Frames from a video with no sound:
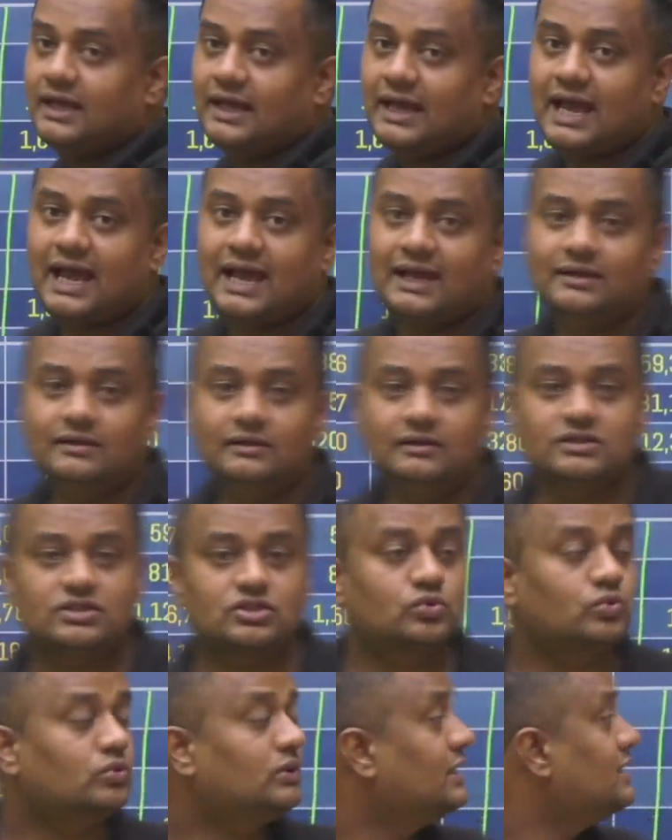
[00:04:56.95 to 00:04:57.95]
and
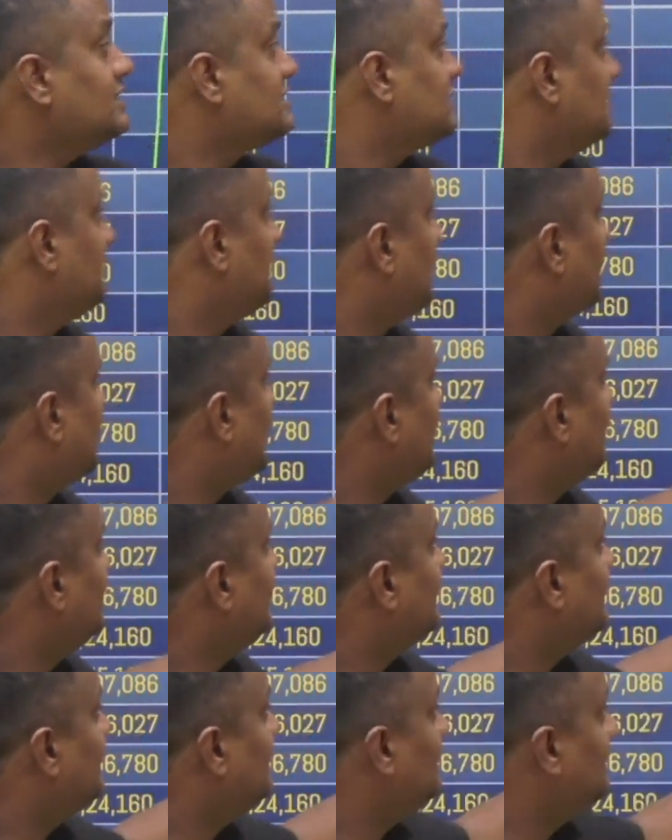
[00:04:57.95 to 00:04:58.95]
students in
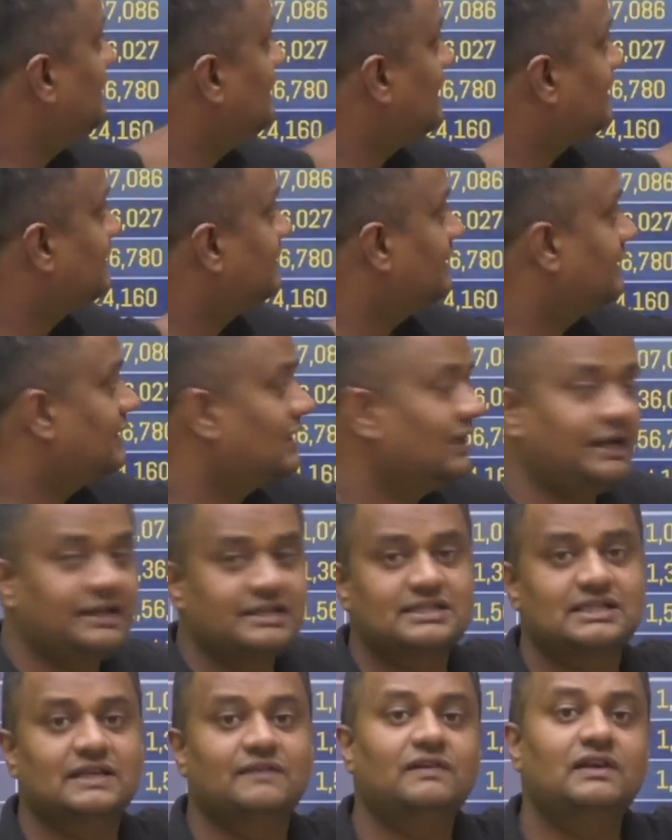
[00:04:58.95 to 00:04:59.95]
mechanical, electrical
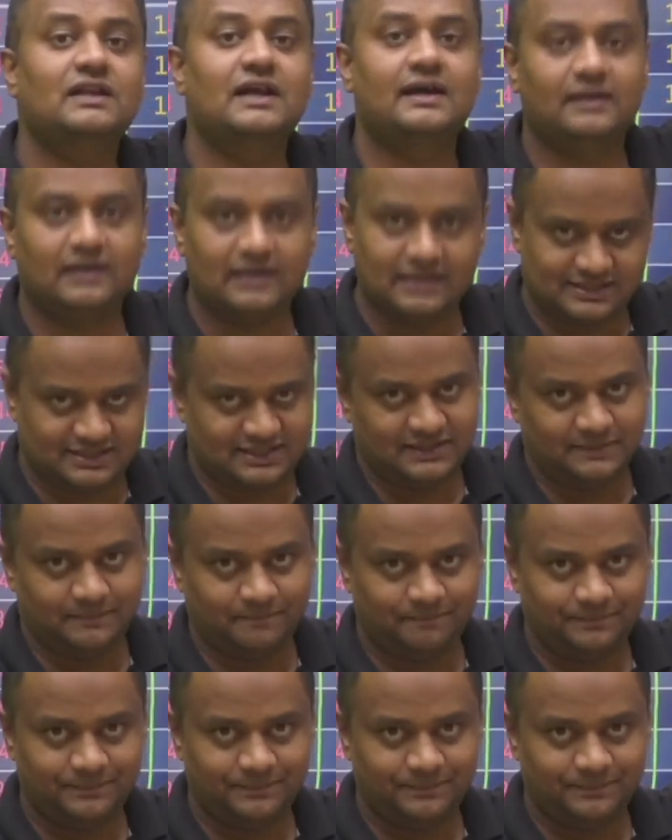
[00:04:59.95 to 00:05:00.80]
and civil are less.